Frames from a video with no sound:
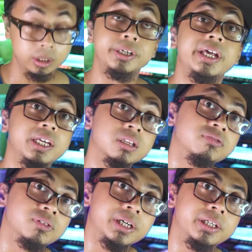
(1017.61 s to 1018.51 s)
That is
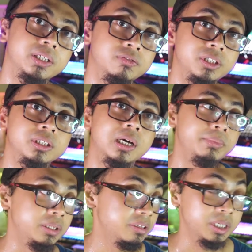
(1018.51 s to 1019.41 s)
fun heavy. I
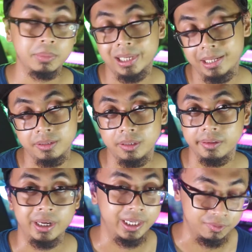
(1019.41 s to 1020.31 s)
mean, Sigma lenses
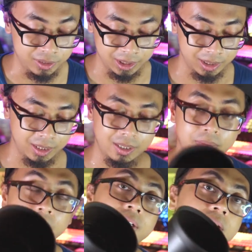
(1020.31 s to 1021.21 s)
are heavy,
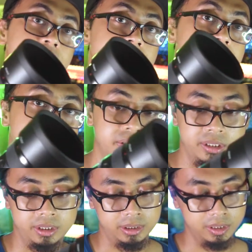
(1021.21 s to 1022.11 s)
but this is
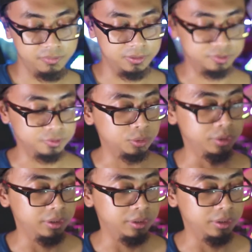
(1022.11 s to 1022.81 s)
decent. This feels good.